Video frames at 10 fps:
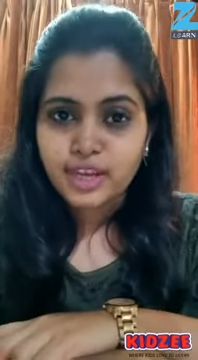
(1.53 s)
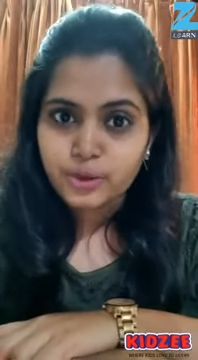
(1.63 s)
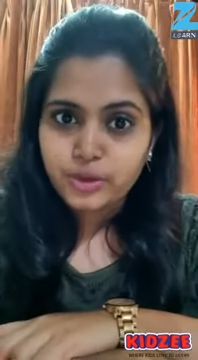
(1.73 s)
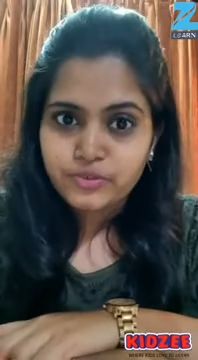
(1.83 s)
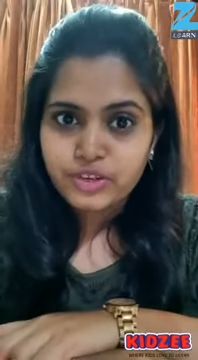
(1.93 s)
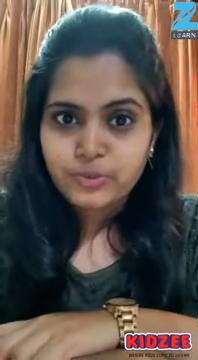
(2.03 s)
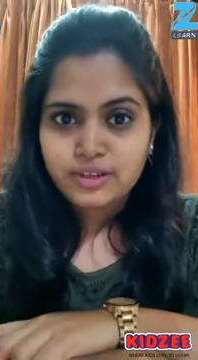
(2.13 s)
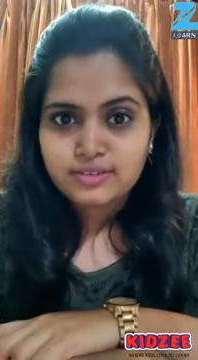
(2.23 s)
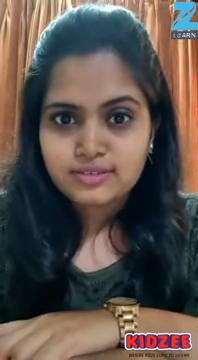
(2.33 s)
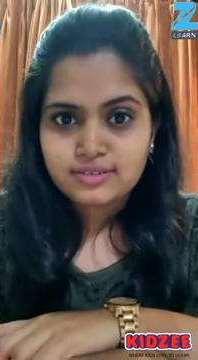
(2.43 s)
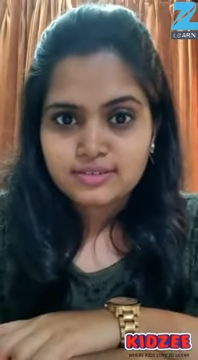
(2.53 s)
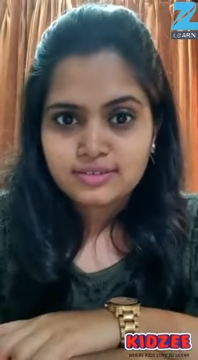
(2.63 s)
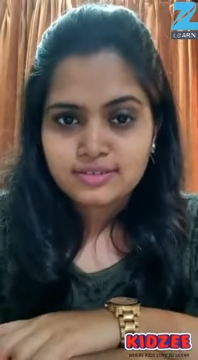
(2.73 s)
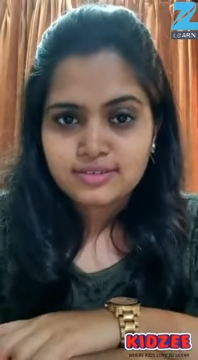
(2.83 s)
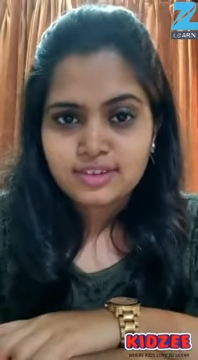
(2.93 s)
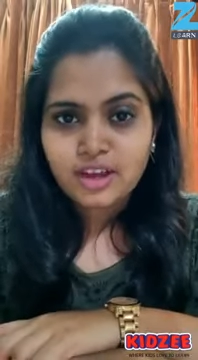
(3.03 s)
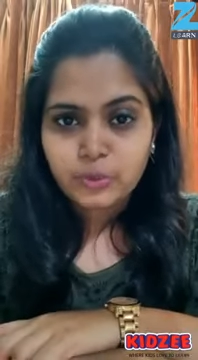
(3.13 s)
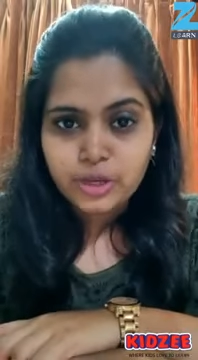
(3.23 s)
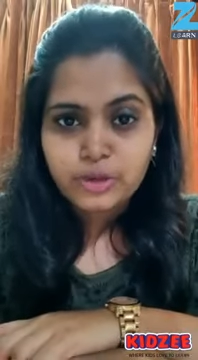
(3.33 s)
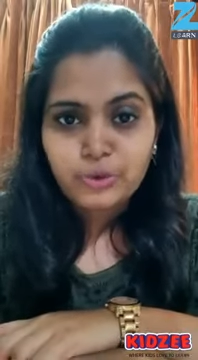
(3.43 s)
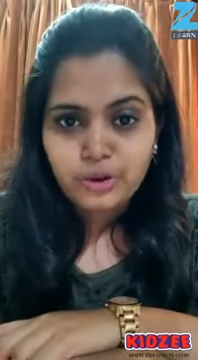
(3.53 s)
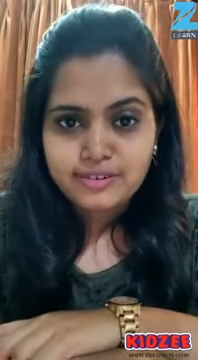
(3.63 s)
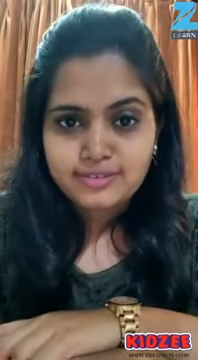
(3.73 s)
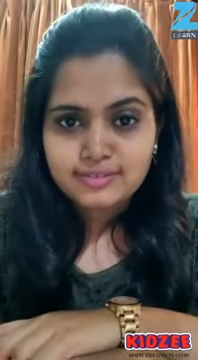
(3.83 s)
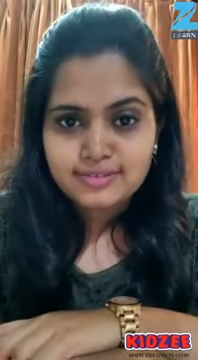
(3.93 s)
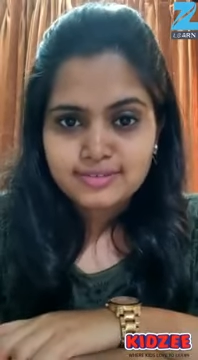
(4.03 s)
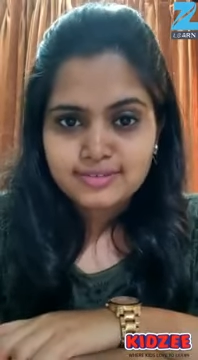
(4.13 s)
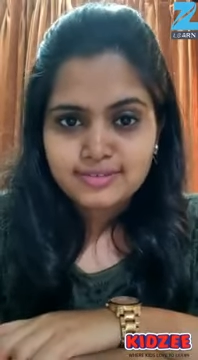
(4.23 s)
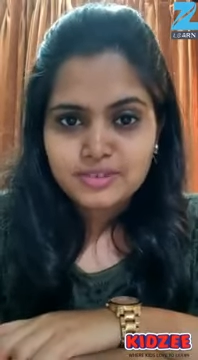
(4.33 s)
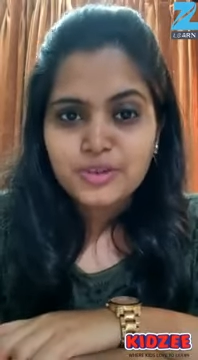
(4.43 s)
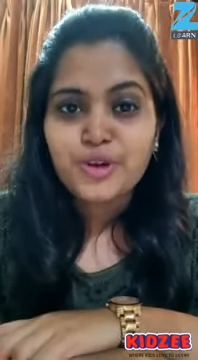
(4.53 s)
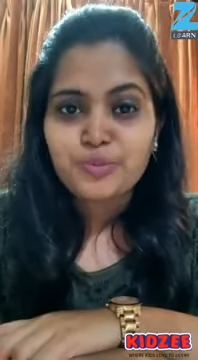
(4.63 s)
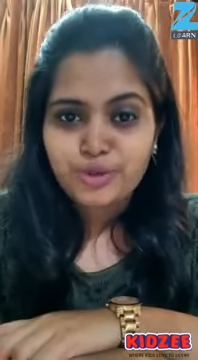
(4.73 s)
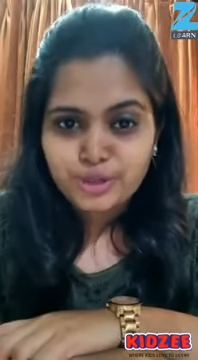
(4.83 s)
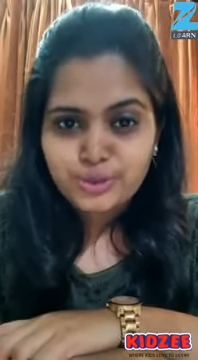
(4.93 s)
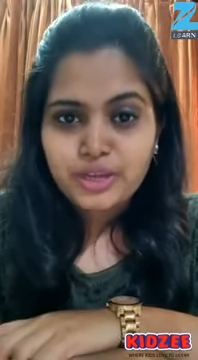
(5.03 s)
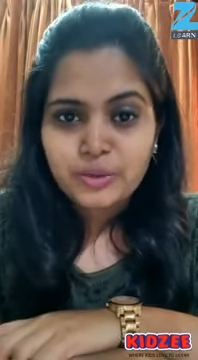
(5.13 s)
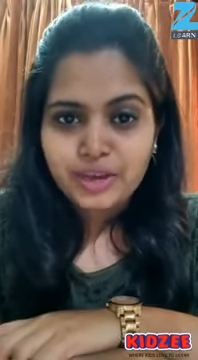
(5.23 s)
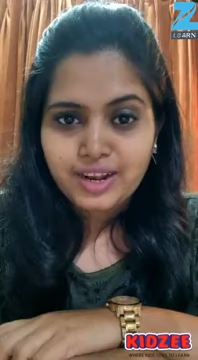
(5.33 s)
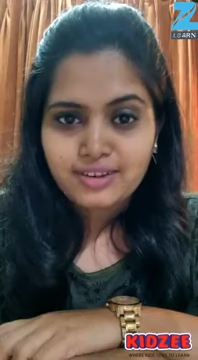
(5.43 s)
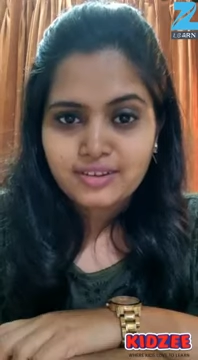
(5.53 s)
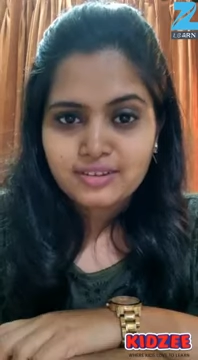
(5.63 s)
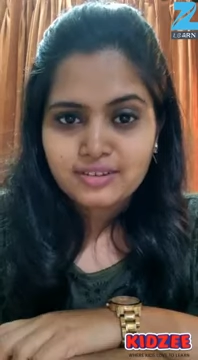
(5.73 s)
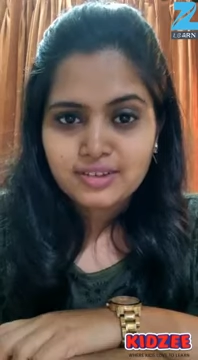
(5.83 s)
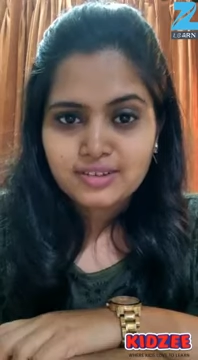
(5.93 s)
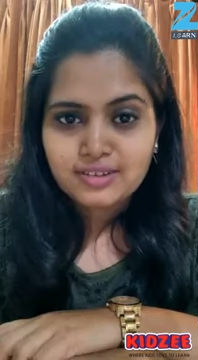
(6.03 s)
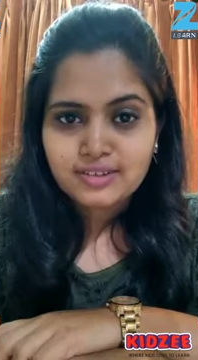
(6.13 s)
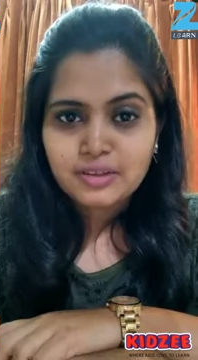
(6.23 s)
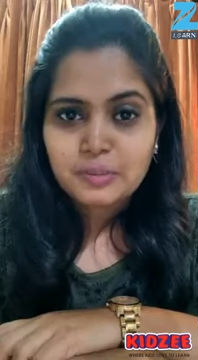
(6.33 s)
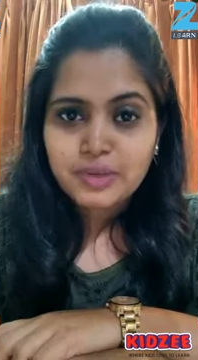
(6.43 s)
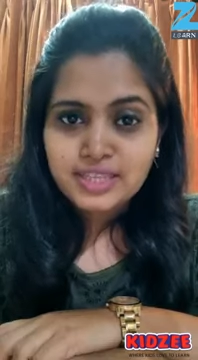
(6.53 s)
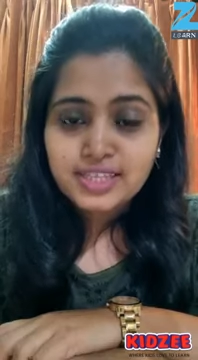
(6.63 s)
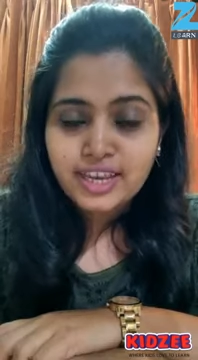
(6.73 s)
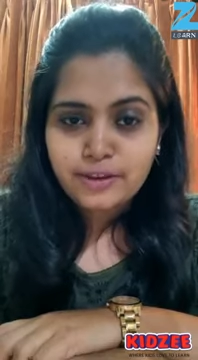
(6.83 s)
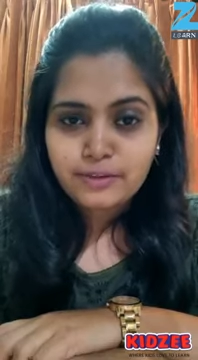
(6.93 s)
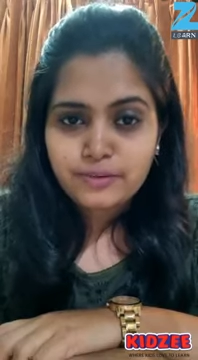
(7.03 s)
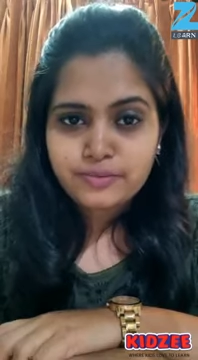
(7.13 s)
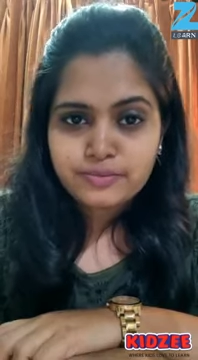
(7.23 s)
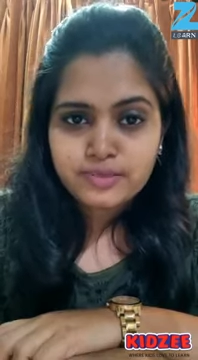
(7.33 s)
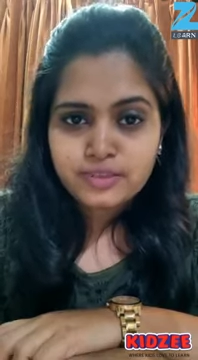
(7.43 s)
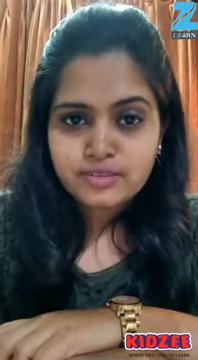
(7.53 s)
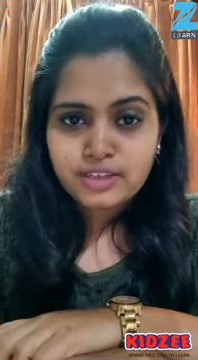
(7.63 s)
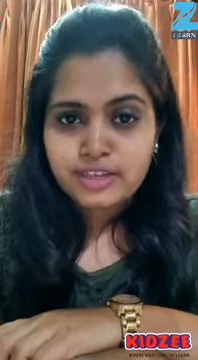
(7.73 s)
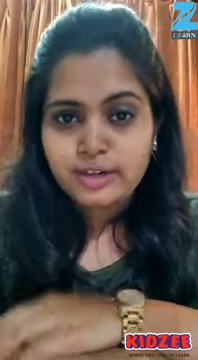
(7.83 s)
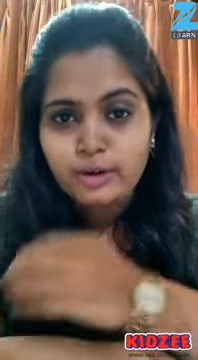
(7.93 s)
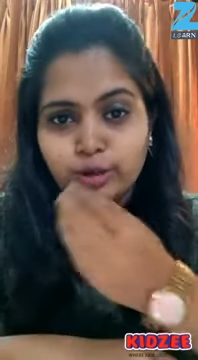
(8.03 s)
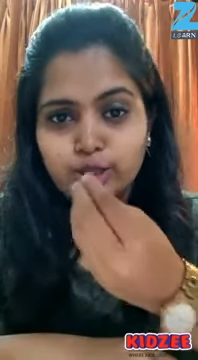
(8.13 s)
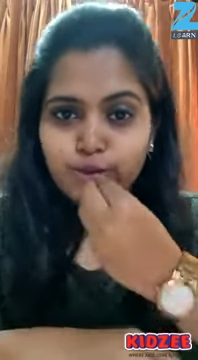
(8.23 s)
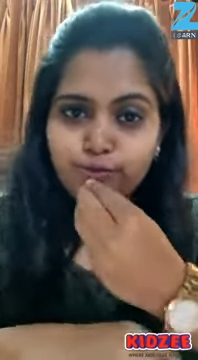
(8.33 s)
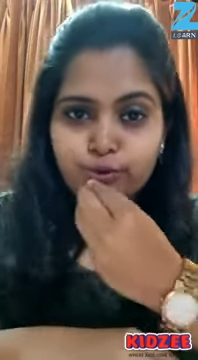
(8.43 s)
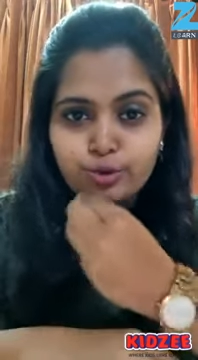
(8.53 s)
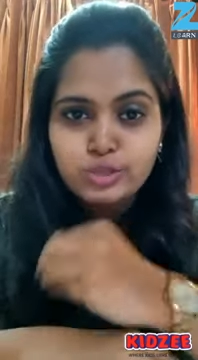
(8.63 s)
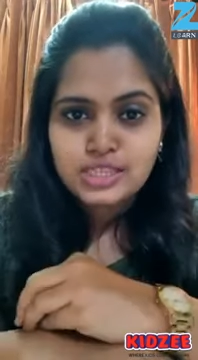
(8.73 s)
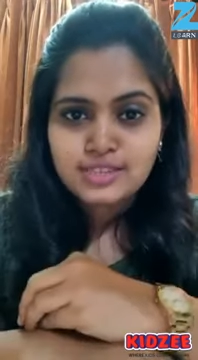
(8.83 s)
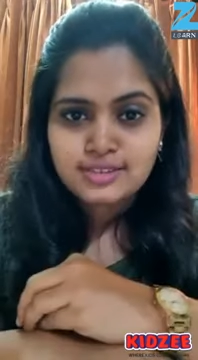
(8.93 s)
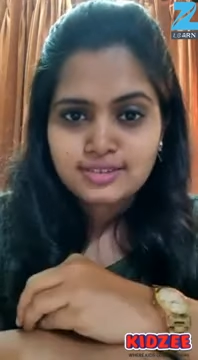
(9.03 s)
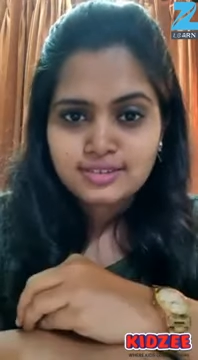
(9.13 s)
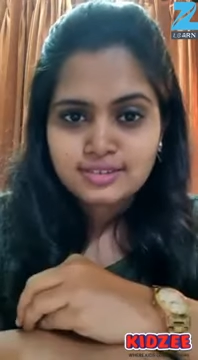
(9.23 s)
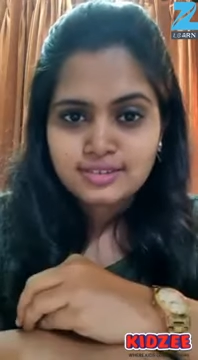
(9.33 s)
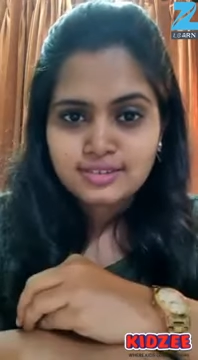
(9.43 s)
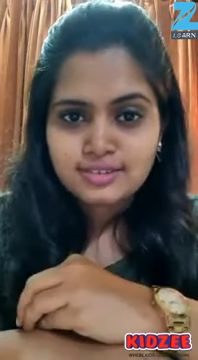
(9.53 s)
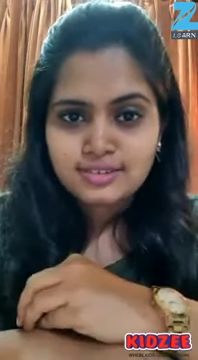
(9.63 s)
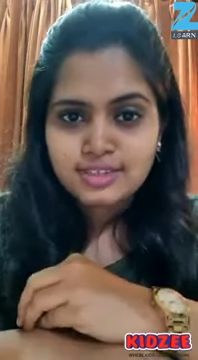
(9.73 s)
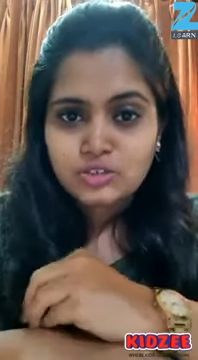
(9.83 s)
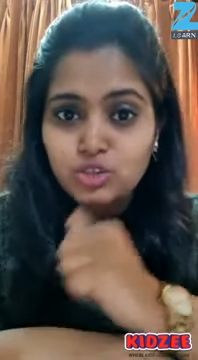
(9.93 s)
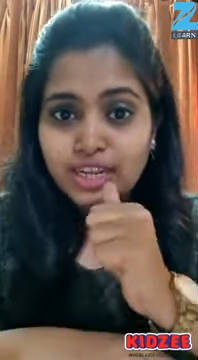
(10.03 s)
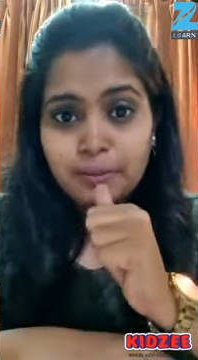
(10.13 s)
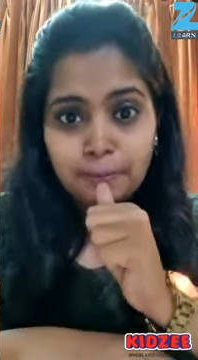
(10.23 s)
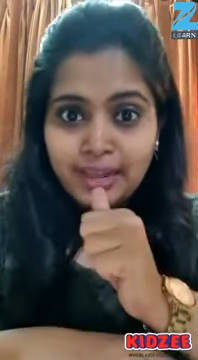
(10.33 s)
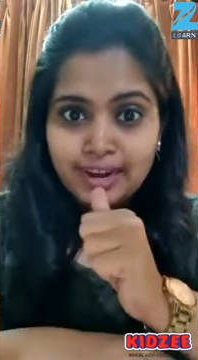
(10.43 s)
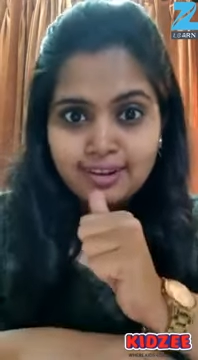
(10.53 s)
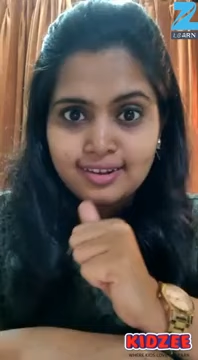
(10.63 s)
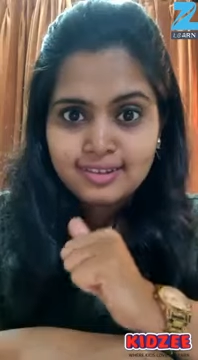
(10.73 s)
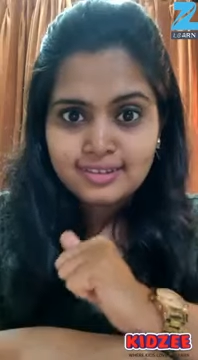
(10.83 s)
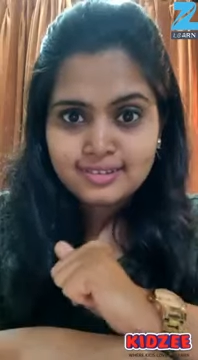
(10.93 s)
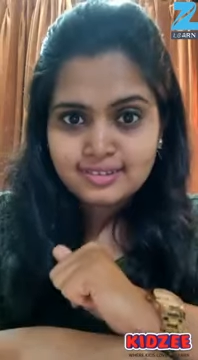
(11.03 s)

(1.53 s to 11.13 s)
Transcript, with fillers: Hello everyone. How are you all? Hope you're doing well. Be safe. Eat lots of fruits. Drink milk.